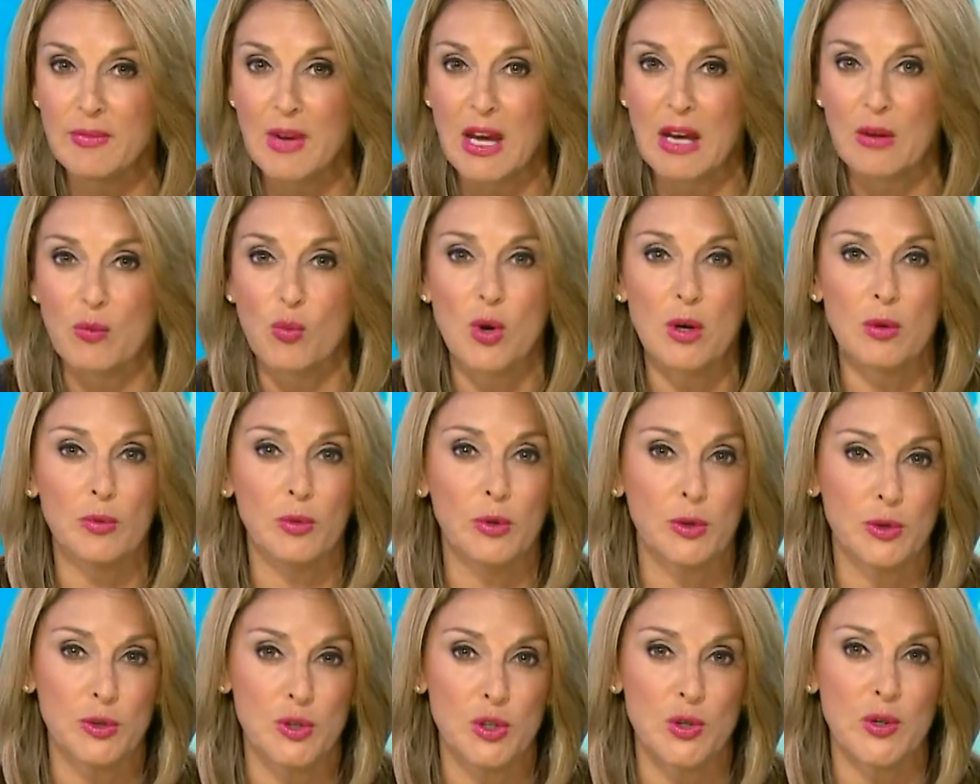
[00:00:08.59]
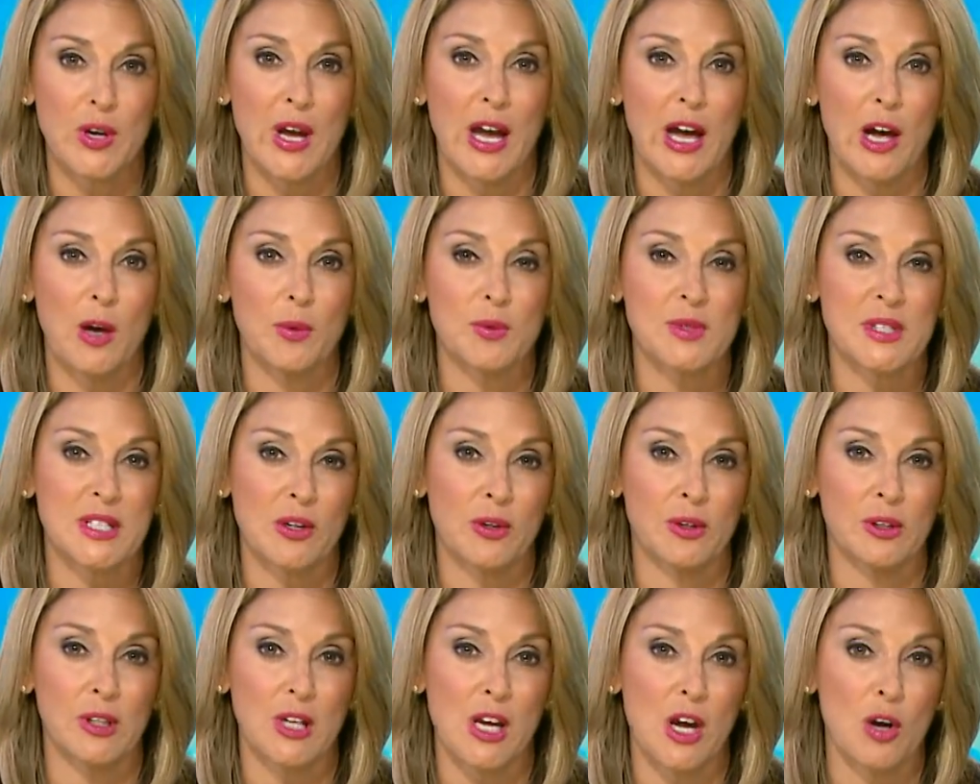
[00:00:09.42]
and what we will do to help
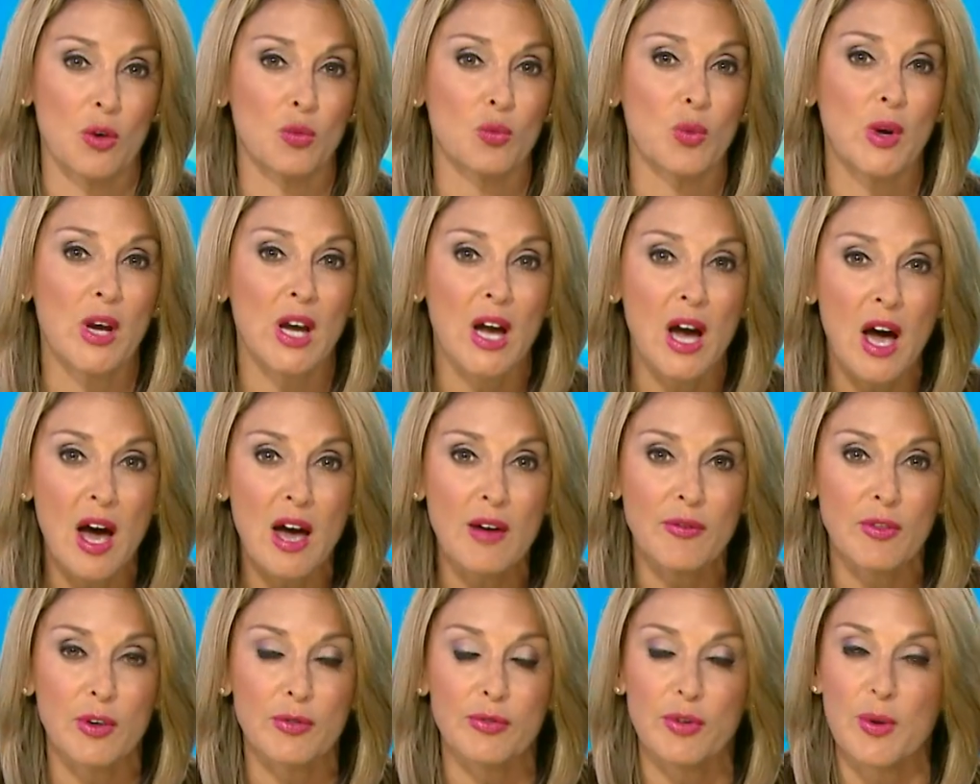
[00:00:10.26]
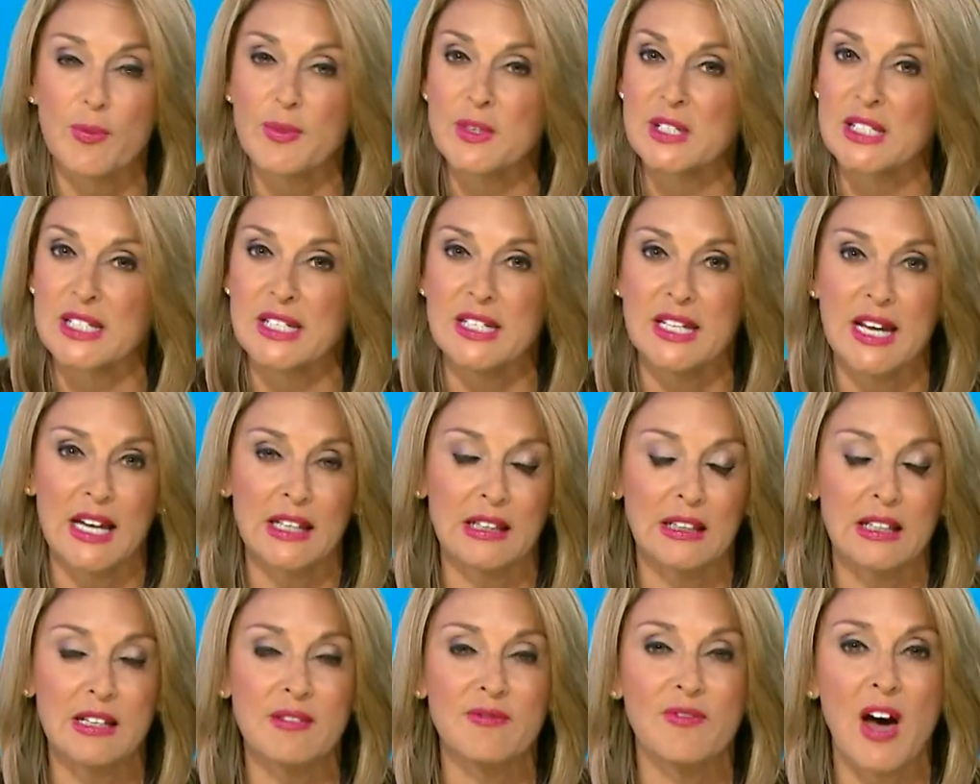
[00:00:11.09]
Sierra Leone recover from this
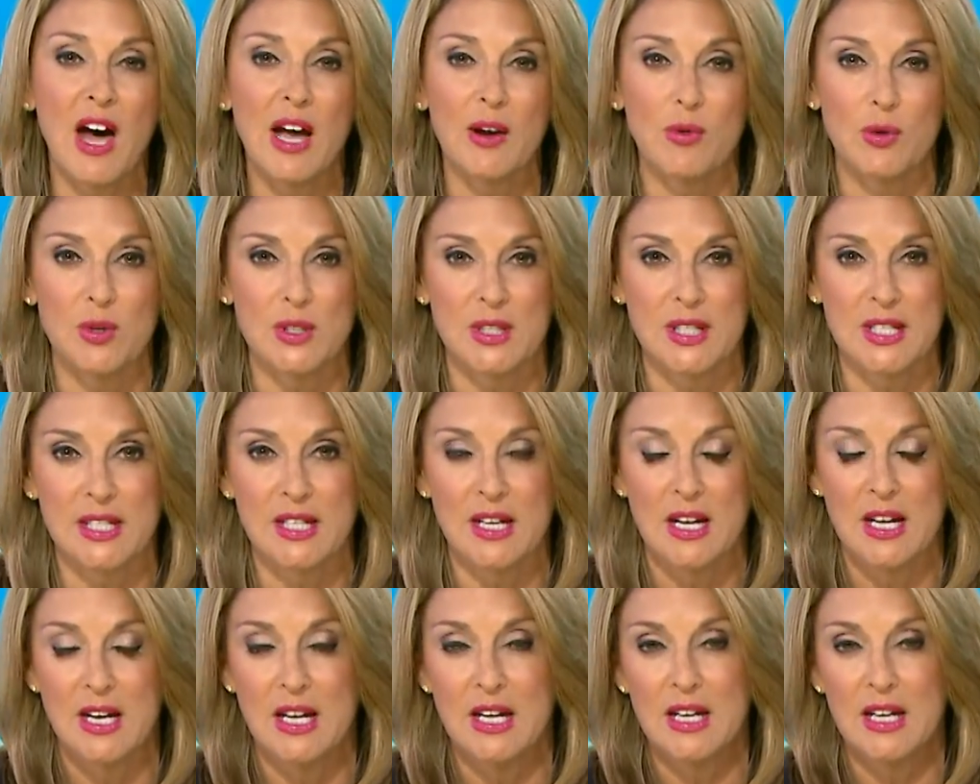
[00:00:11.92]
deadly virus.